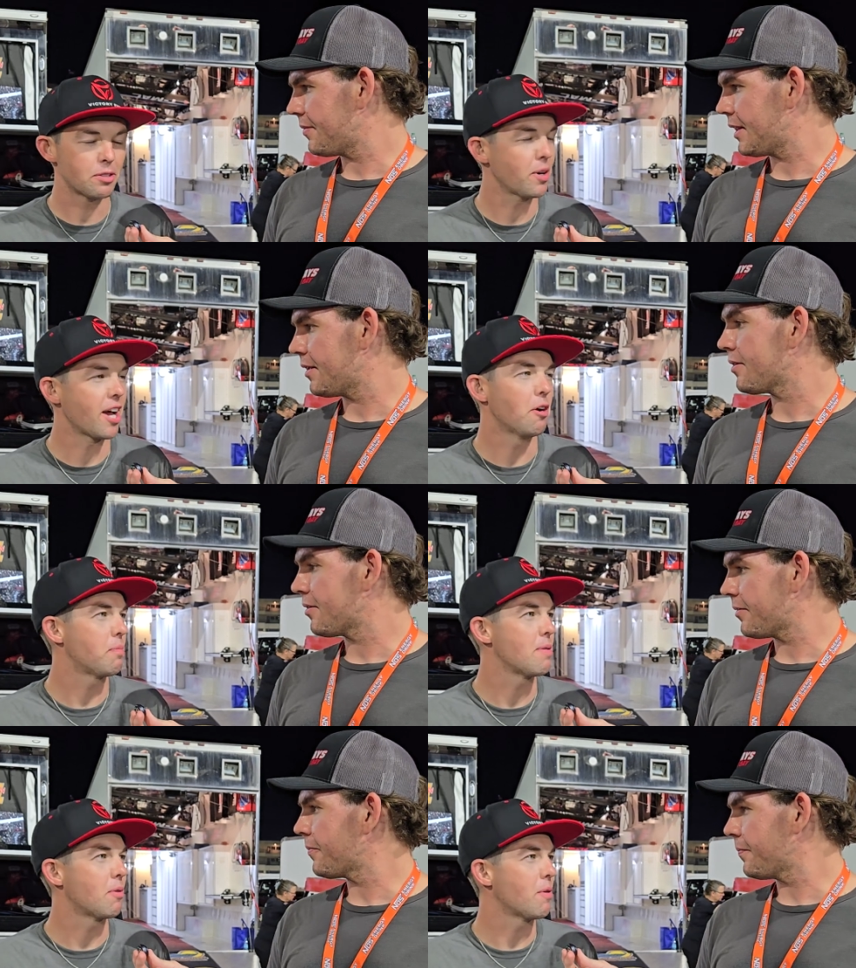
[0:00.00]
Speaker 1: we just want to
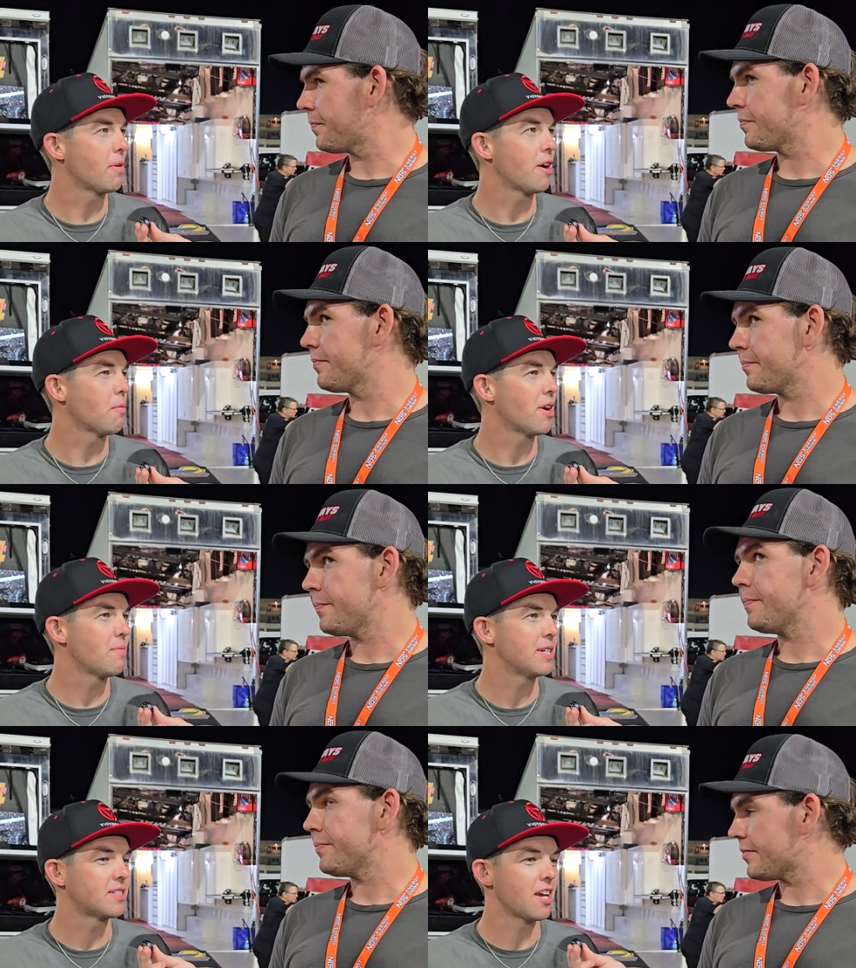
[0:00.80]
help people. We want
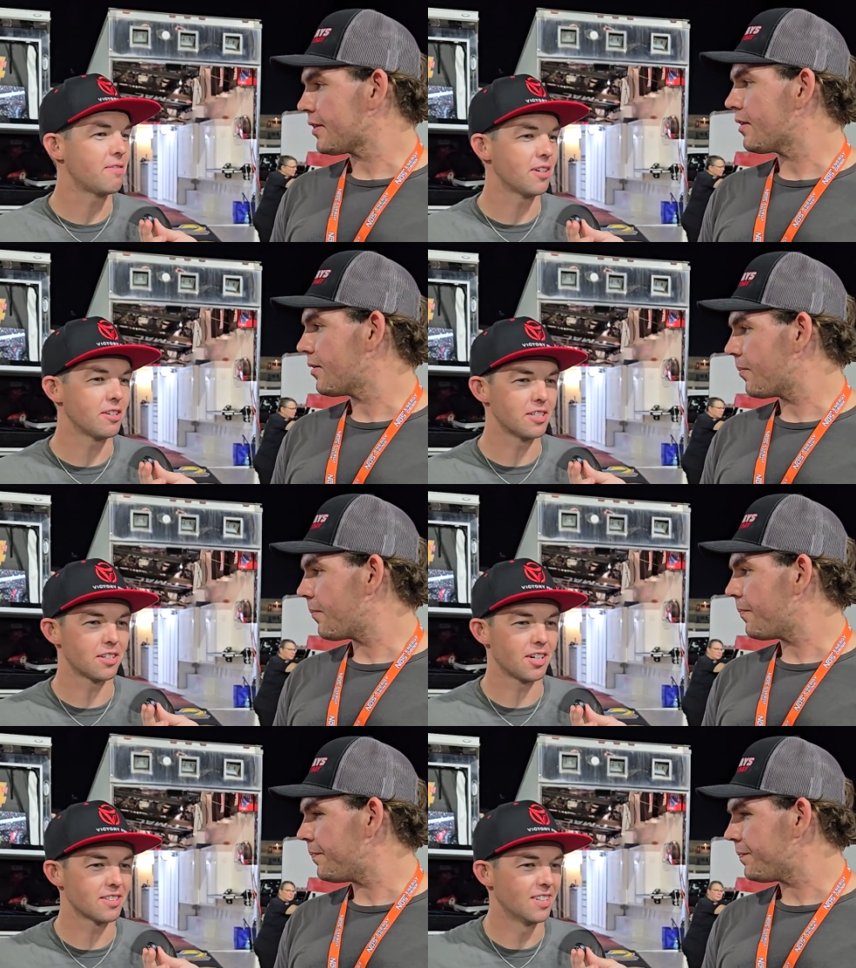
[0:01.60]
everybody to be safe. You know, you
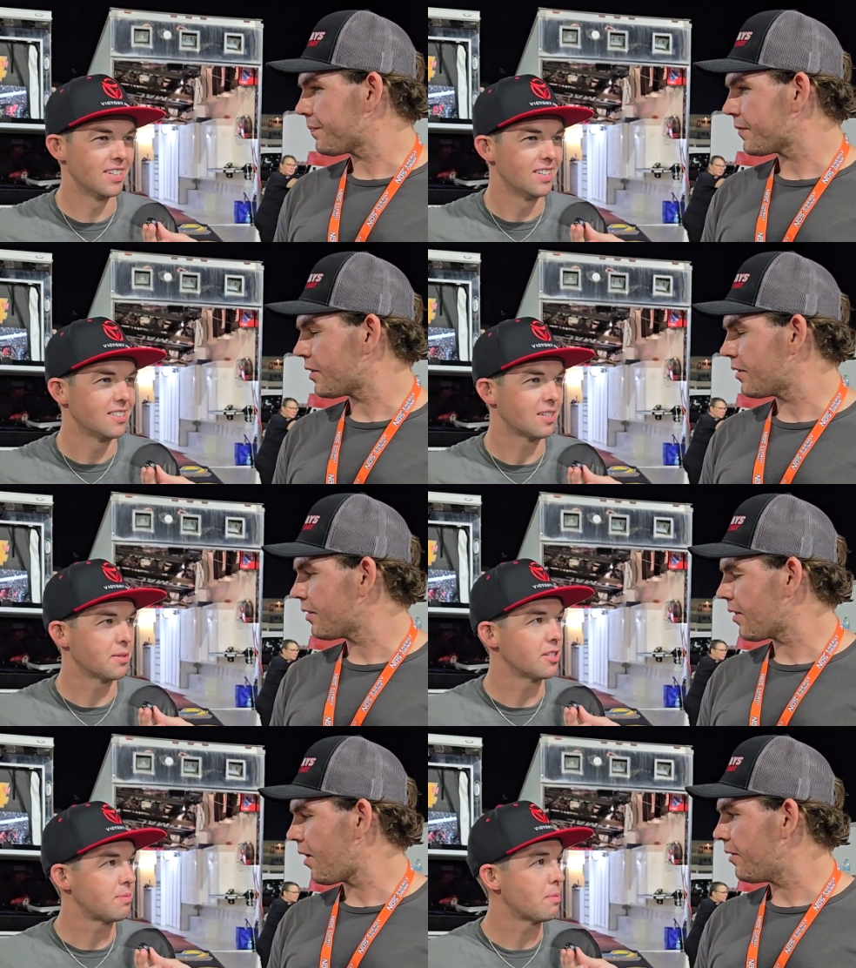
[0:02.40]
saw
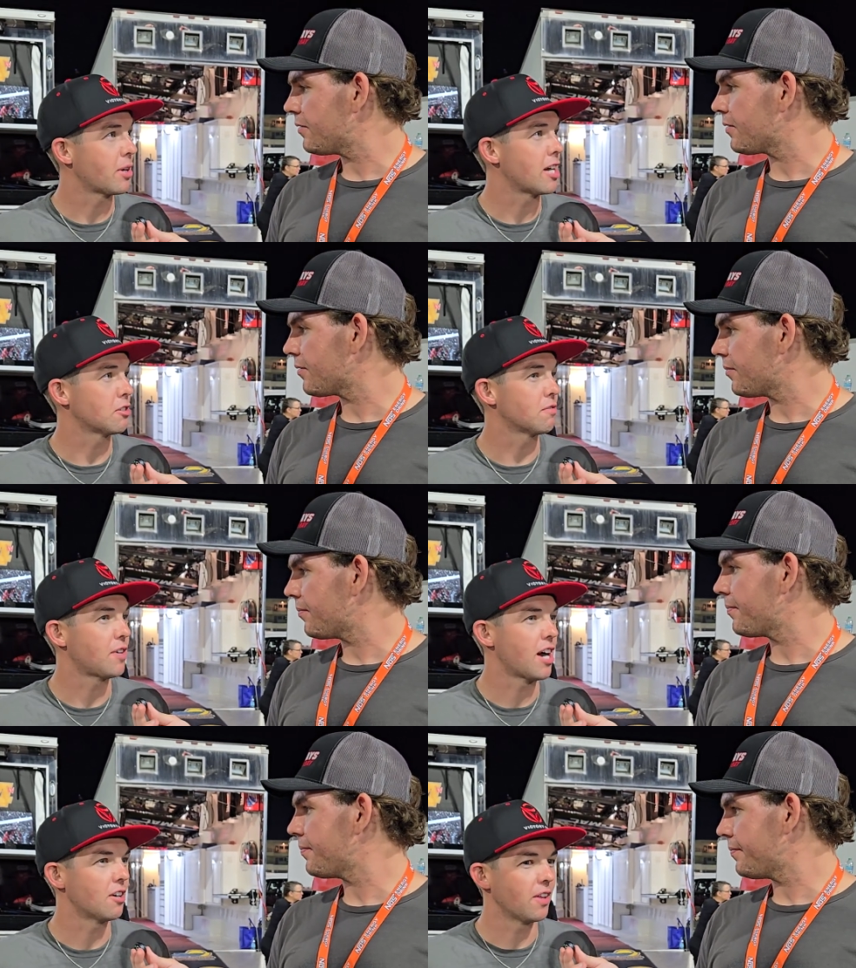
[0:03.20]
some of these people catch on
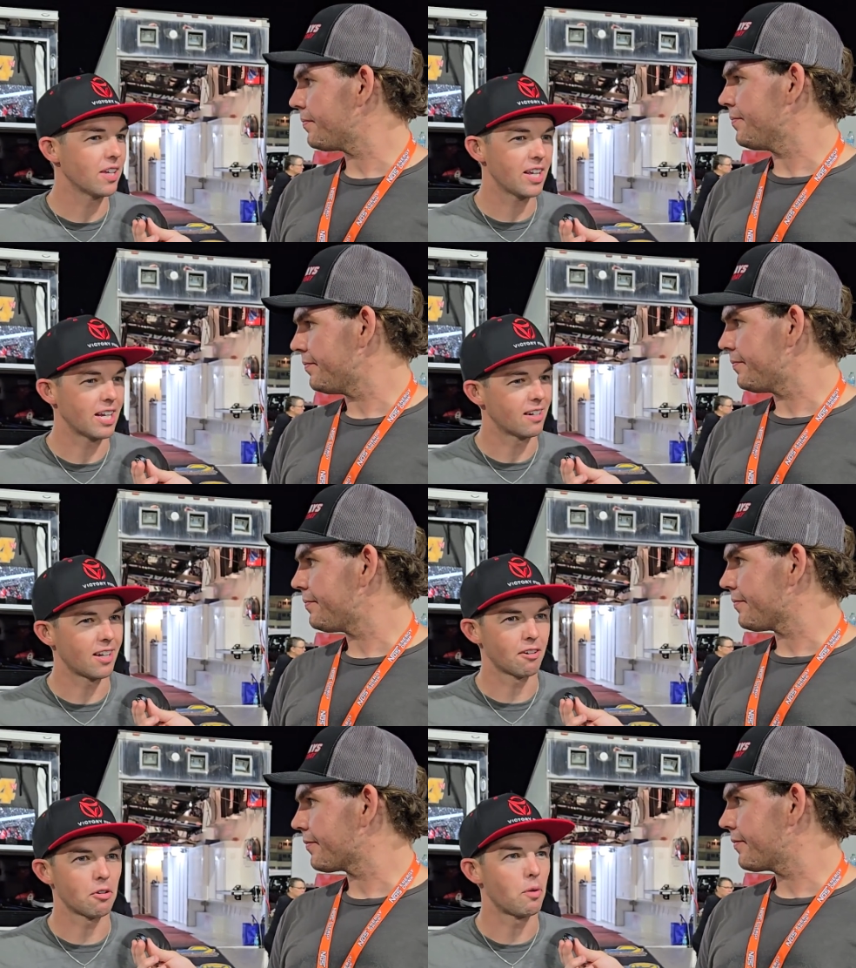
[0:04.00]
fire lately,
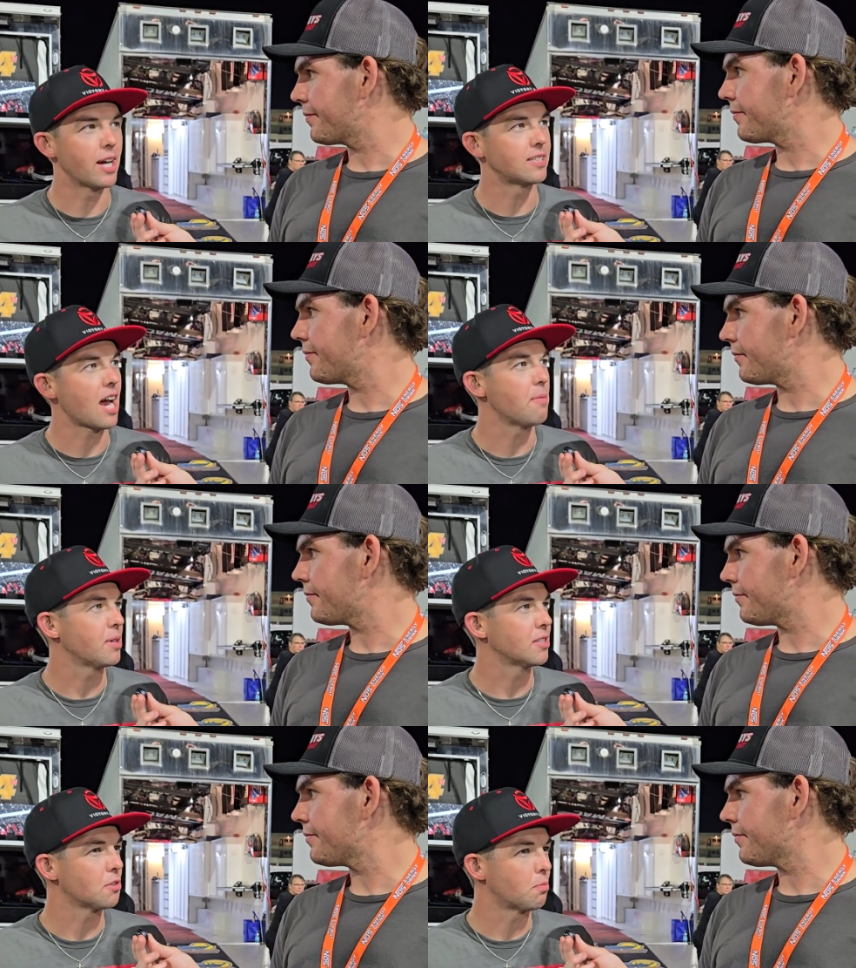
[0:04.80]
and I don't know why it's
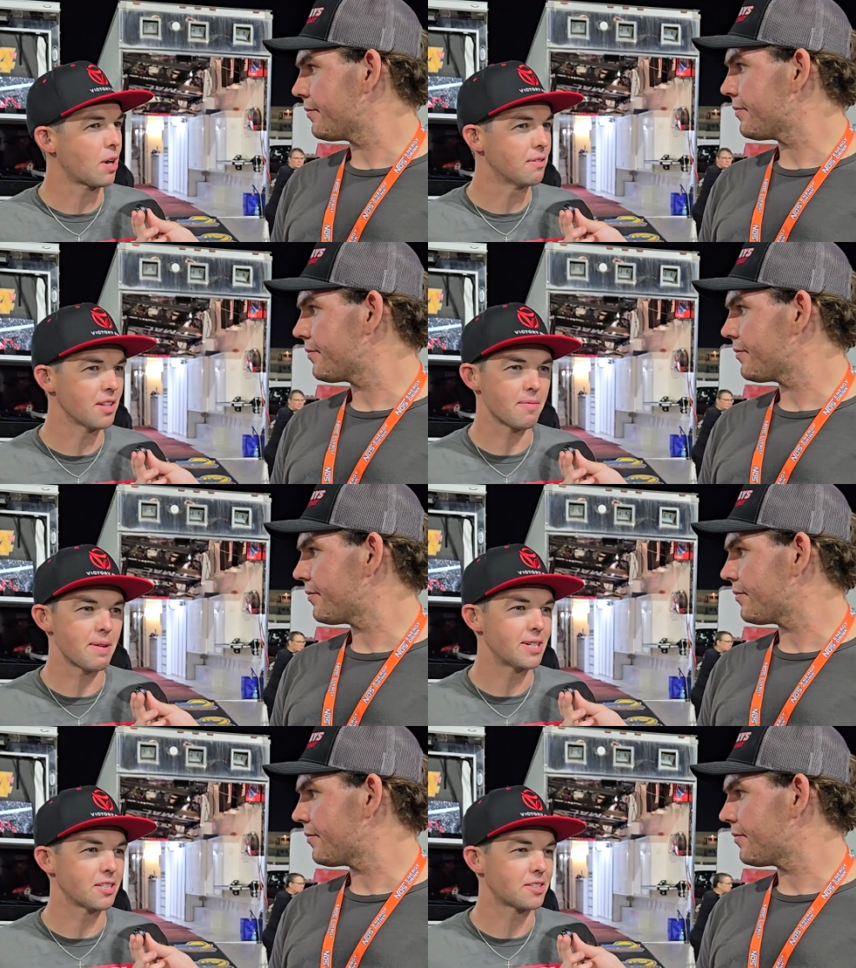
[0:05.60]
happening so prevalent.
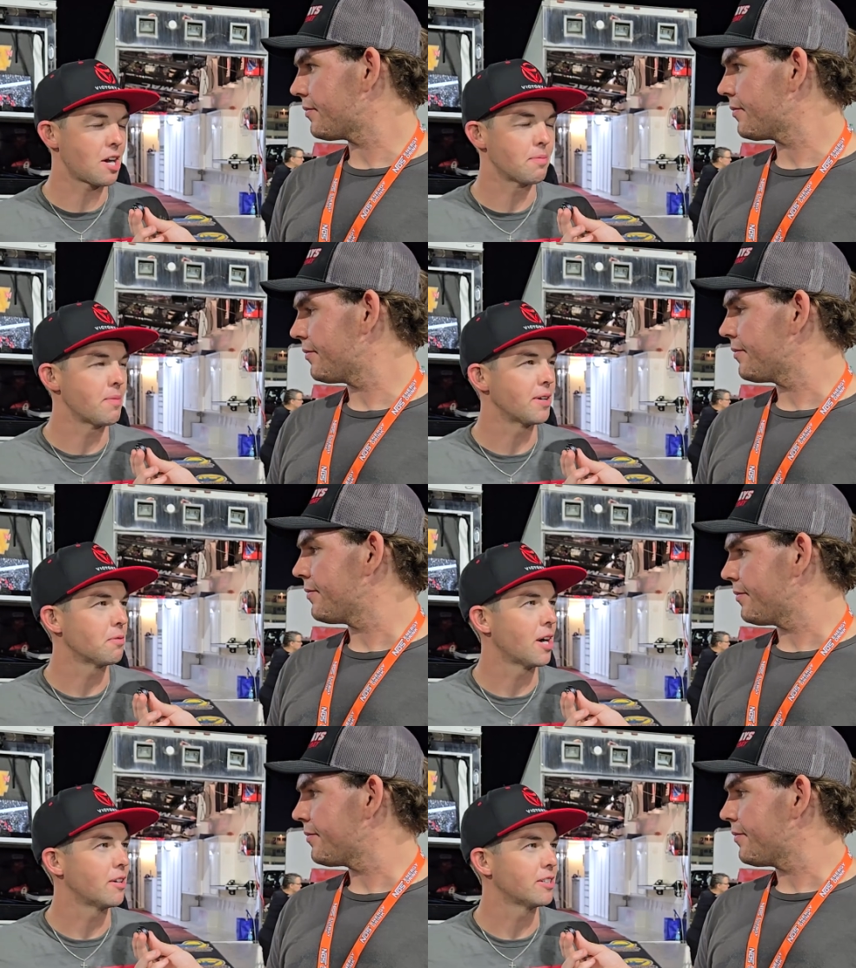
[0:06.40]
Maybe it's just top of
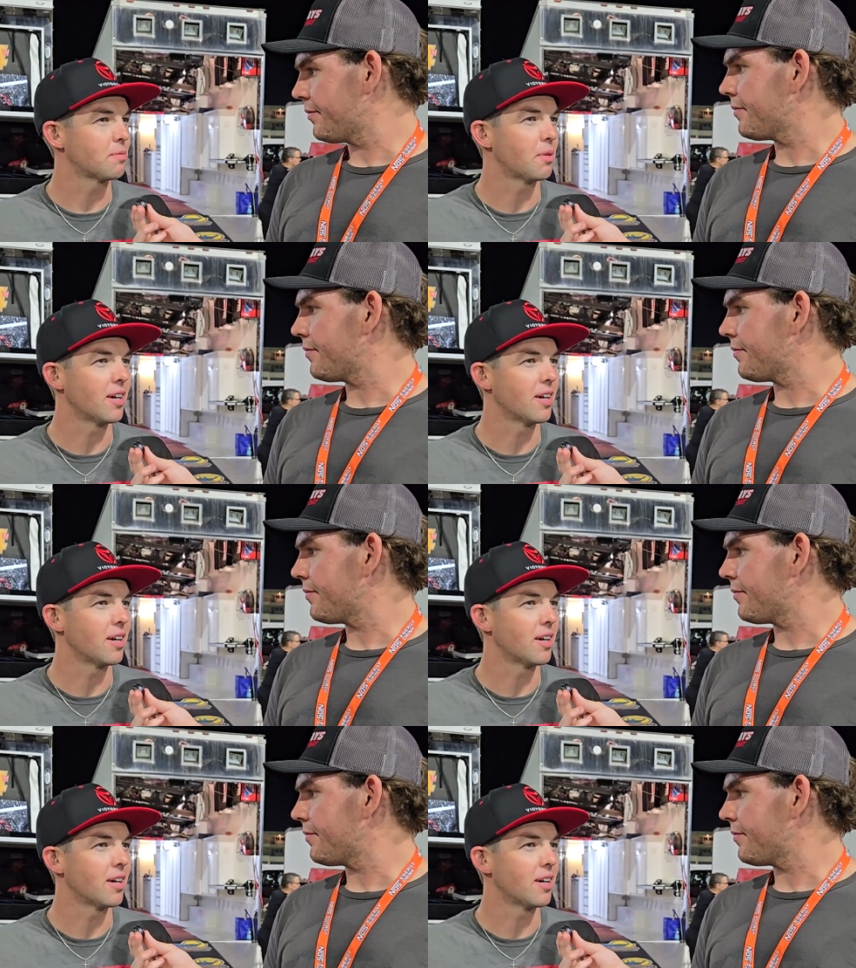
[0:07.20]
mind awareness.